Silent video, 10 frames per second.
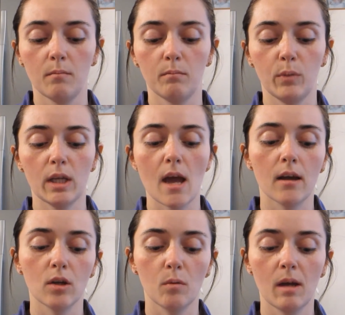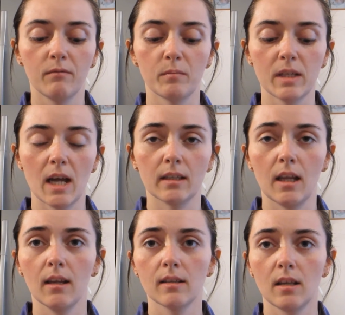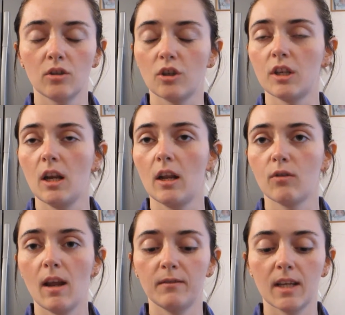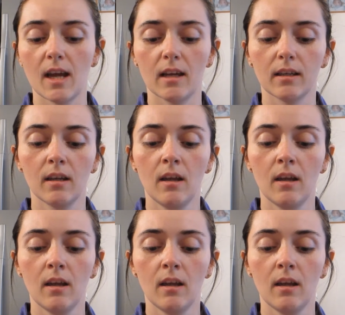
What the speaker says: but yeah, I got mine from Tagnix. It's just an engraved tag,